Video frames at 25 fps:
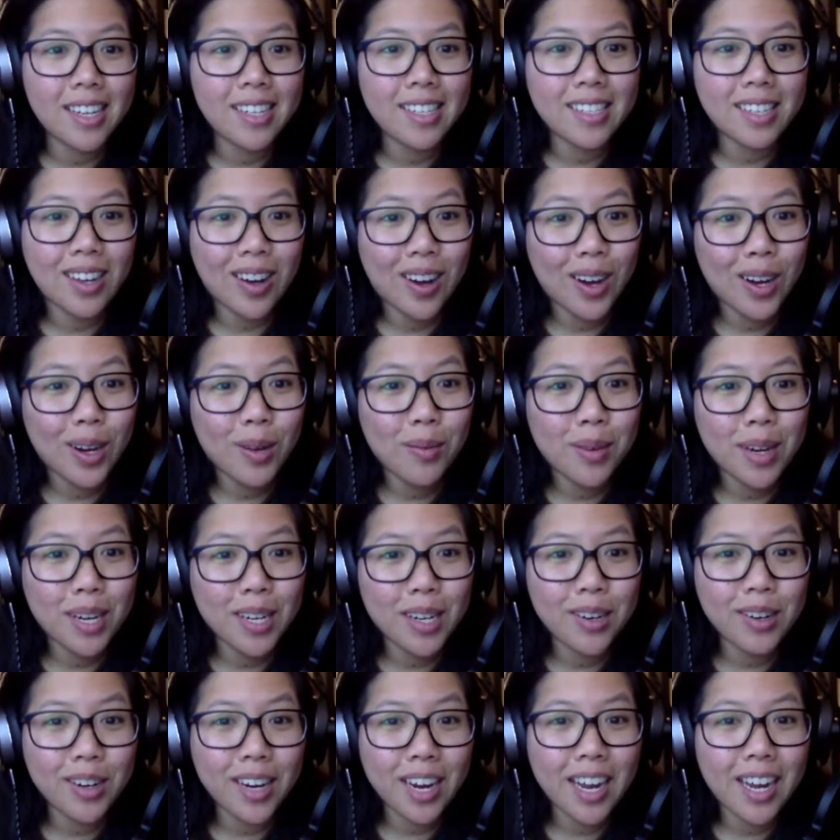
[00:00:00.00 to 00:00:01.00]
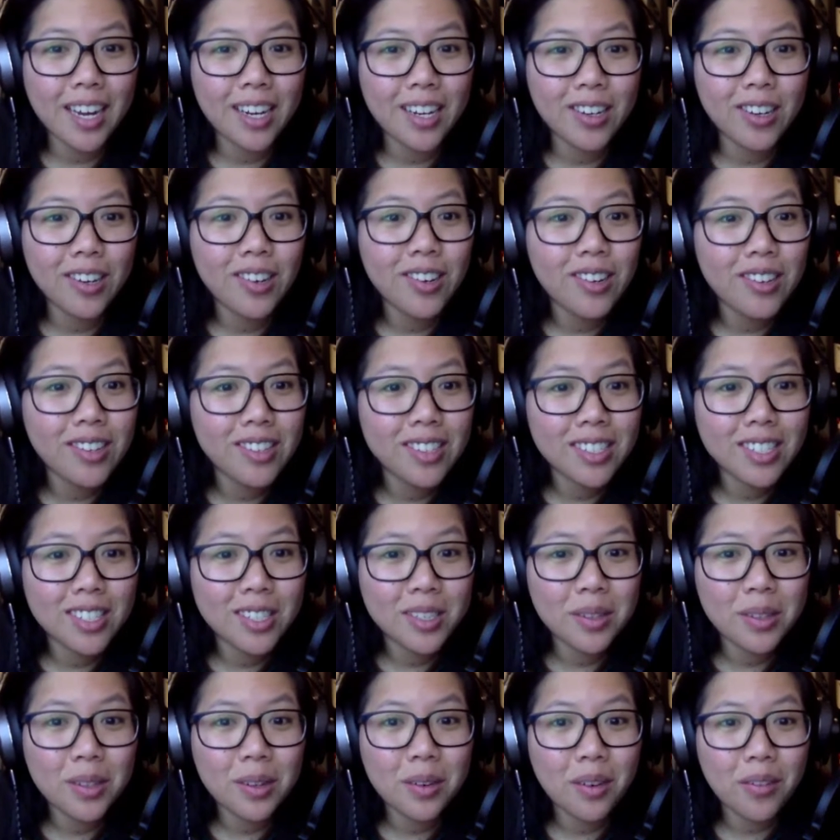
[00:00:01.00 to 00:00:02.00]
talk about your candle
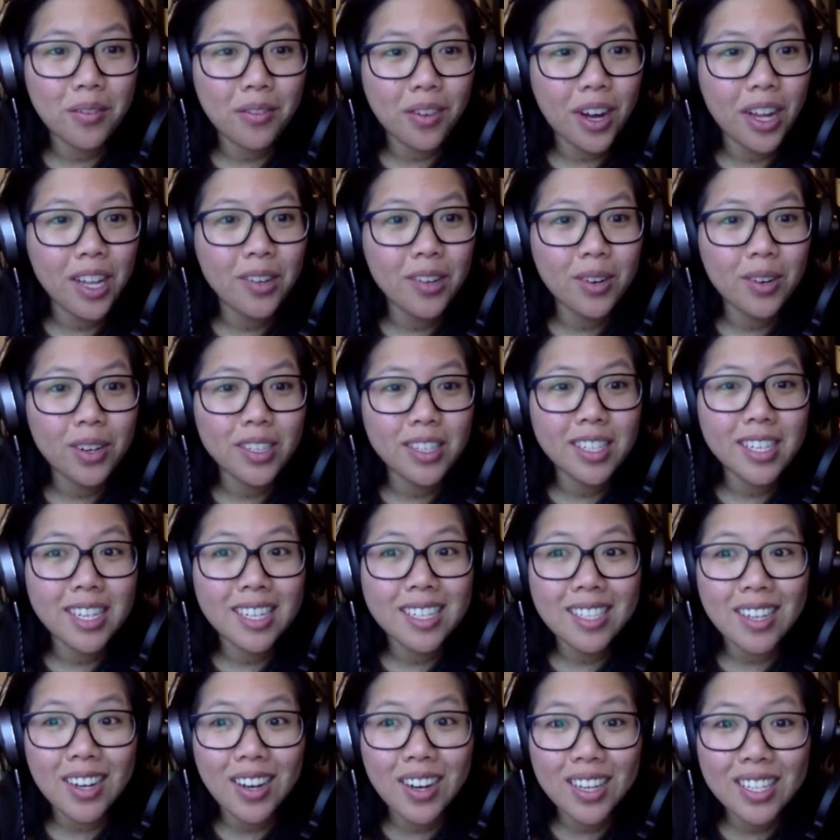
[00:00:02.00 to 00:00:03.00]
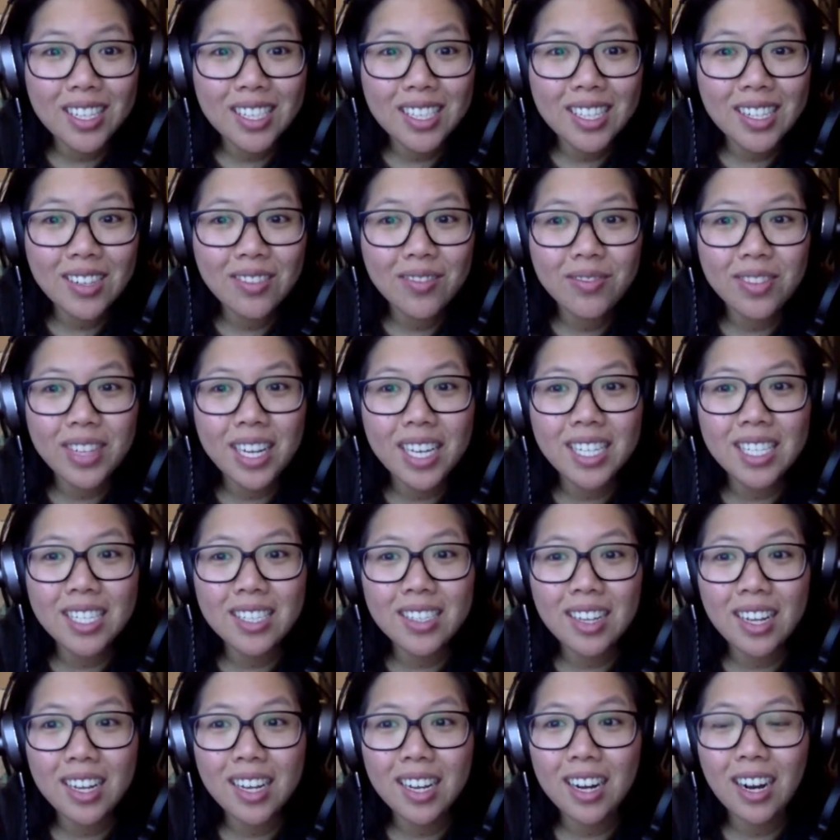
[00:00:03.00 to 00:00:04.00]
to their followers. That's awesome. That's
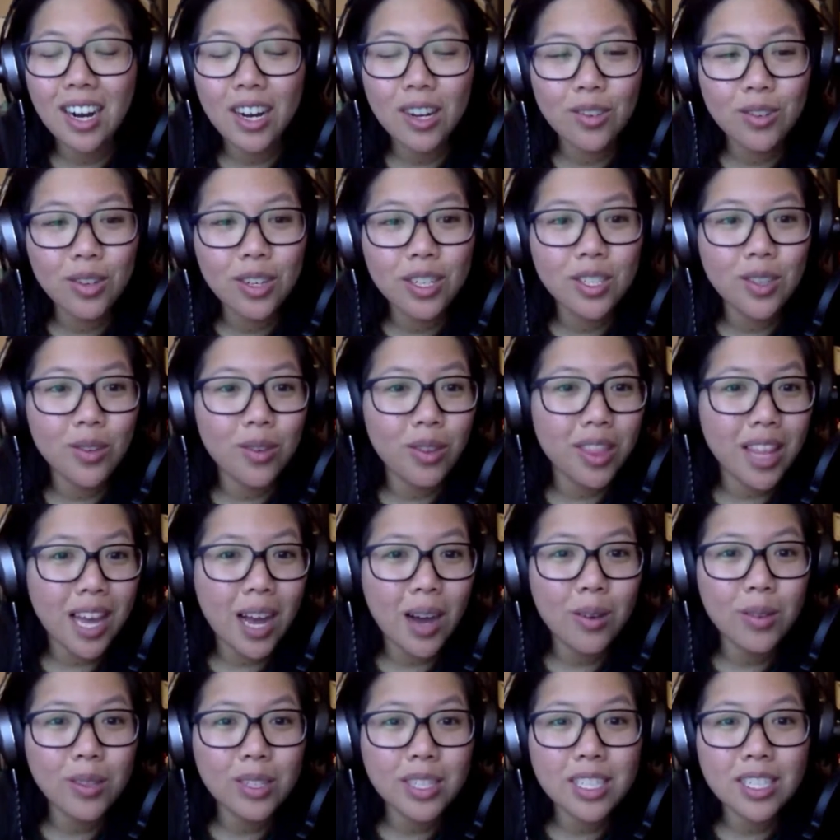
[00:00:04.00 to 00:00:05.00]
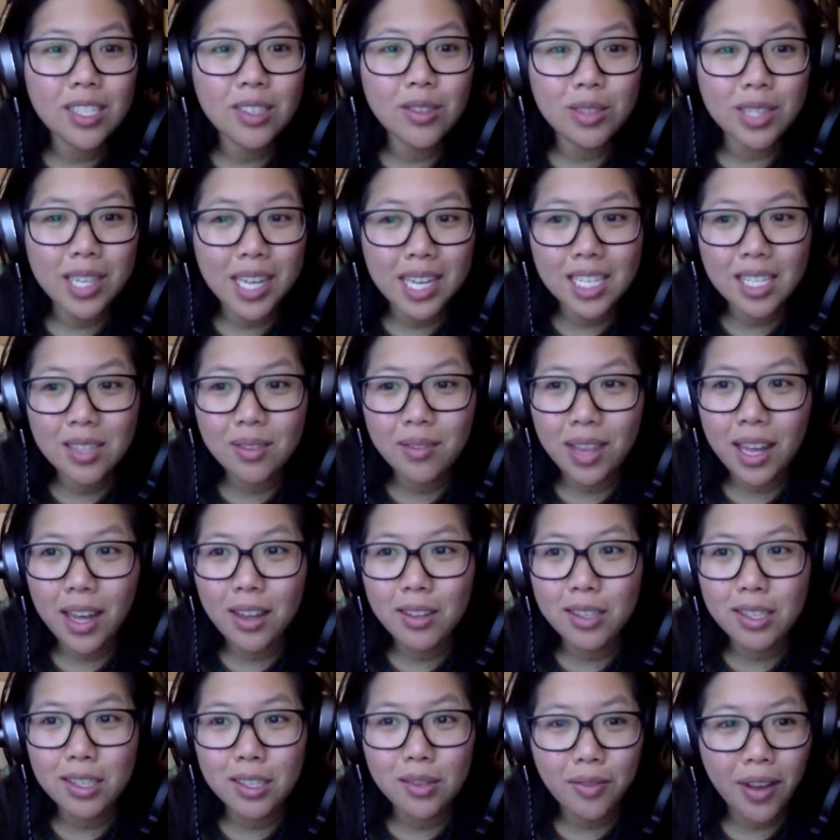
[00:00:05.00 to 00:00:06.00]
hundreds or thousands or tens of
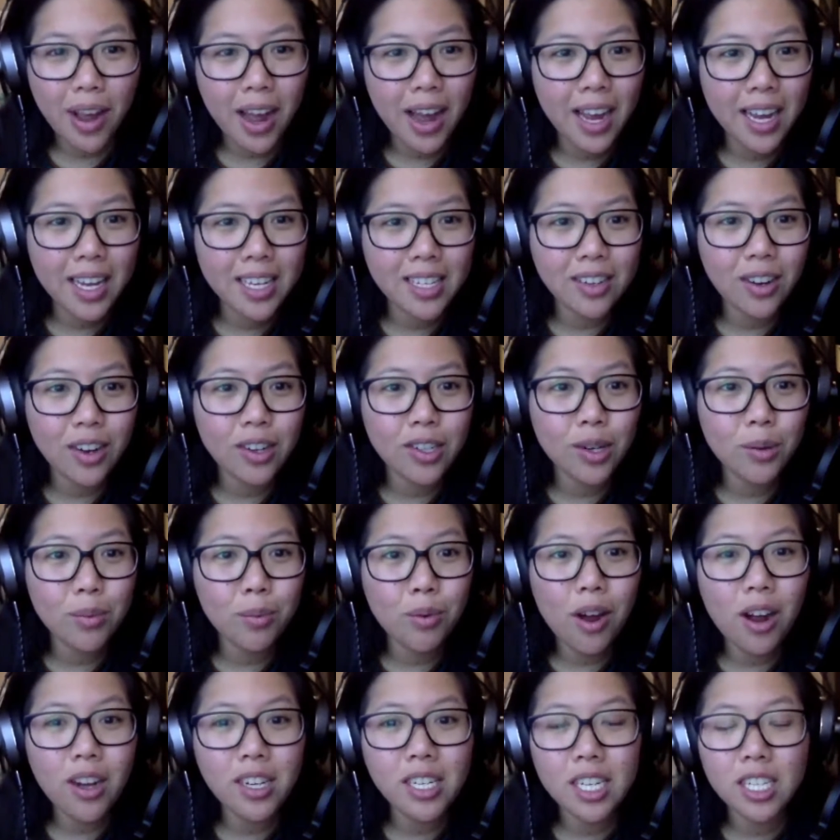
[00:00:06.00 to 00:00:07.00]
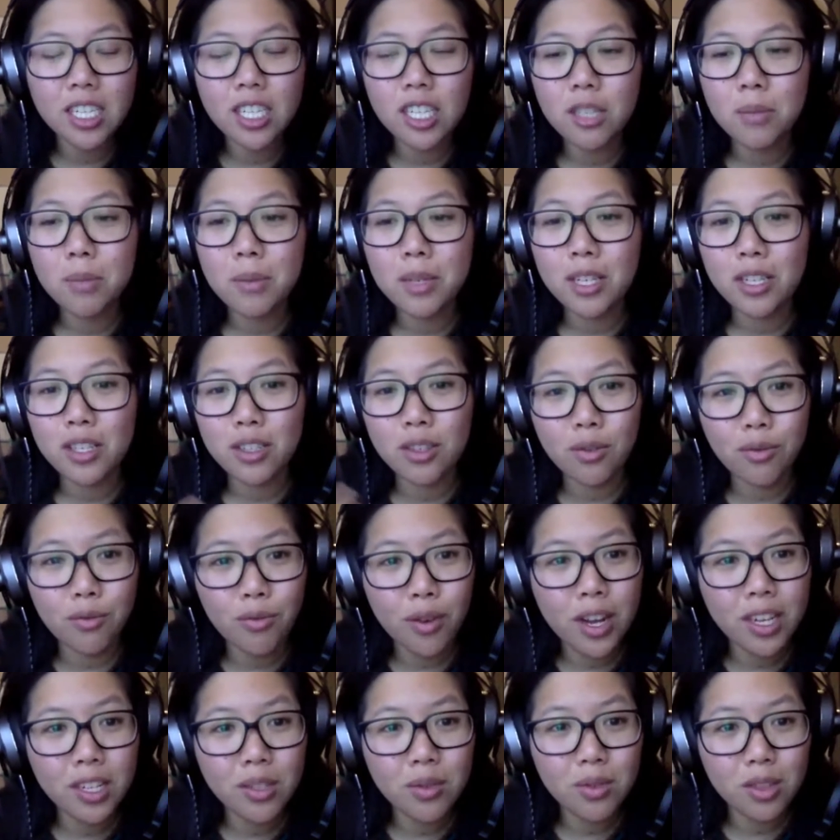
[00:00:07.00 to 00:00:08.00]
thousands of eyes on your project just because you're
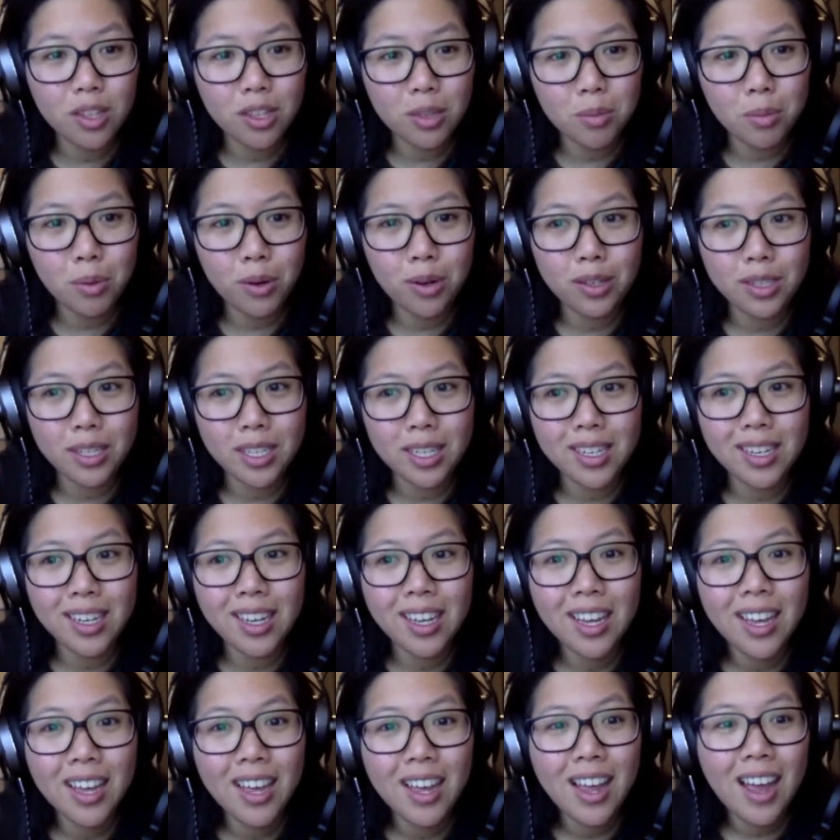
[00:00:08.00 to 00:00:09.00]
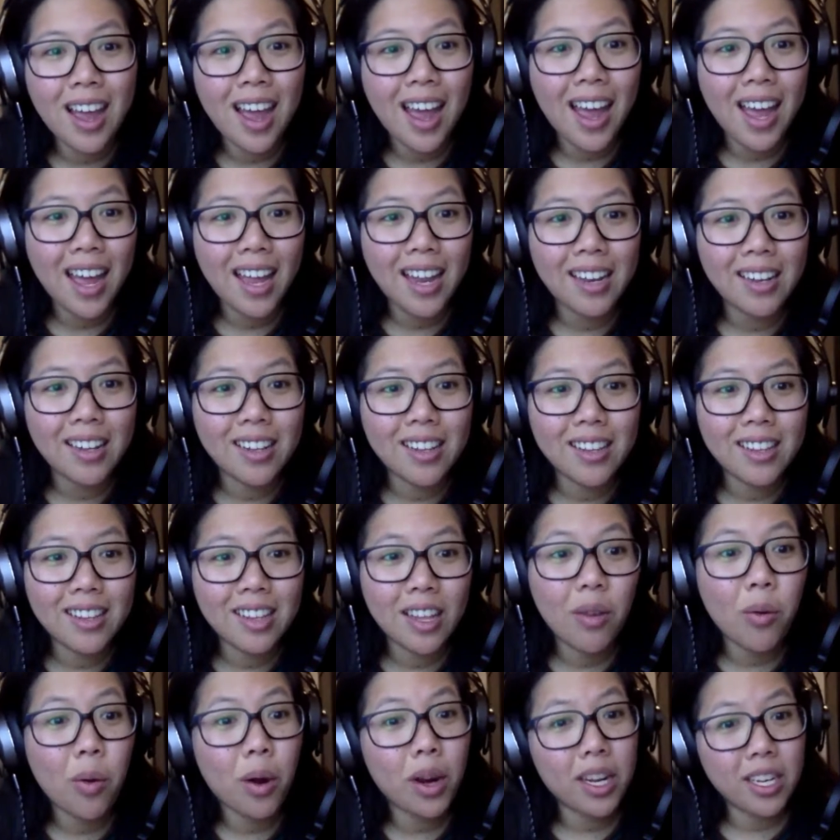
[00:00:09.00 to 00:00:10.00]
friends with this person and
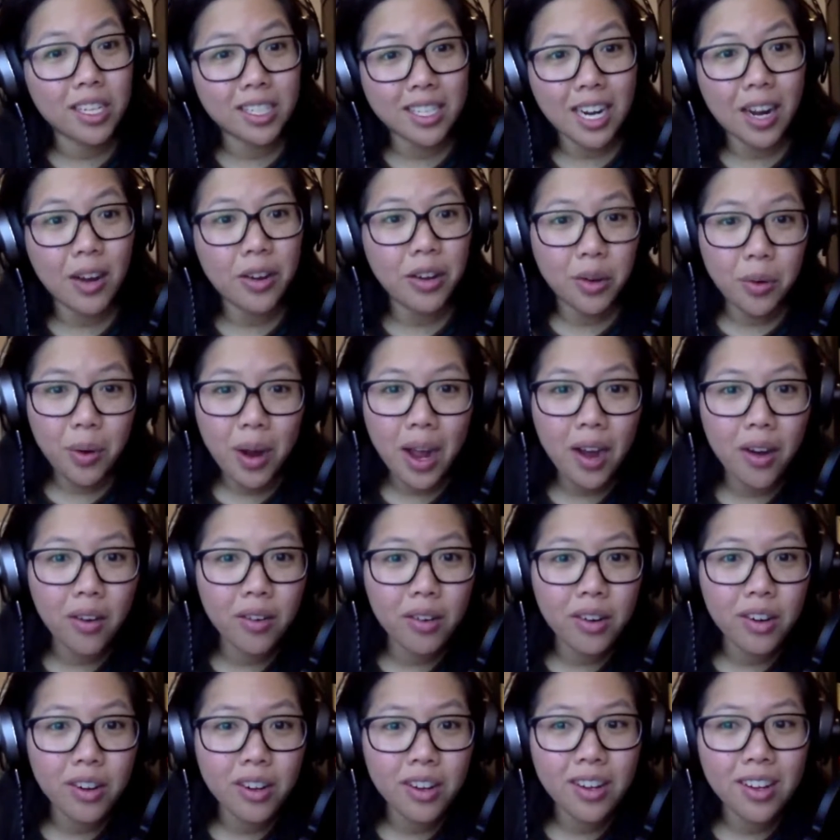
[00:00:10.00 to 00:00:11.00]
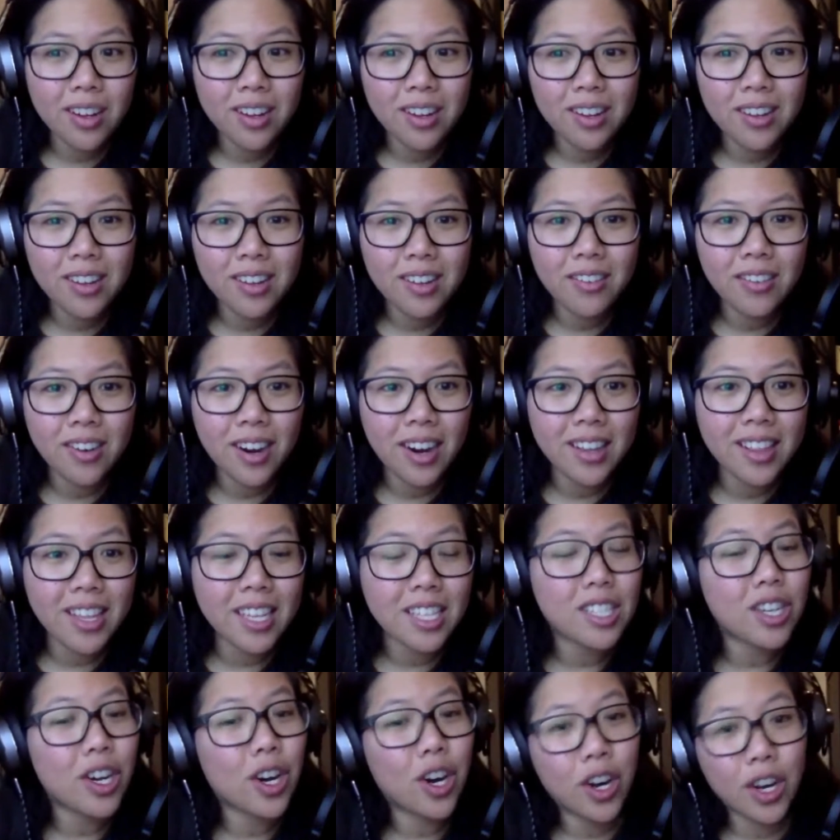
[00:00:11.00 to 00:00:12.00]
they want to shout you out, right?
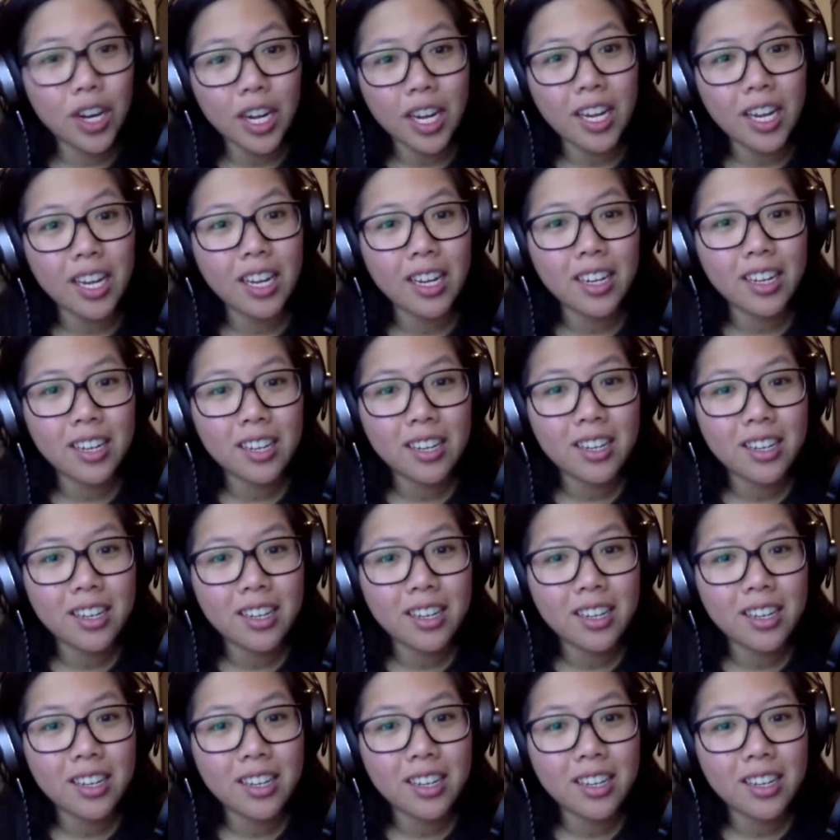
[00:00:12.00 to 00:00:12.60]
That's earning.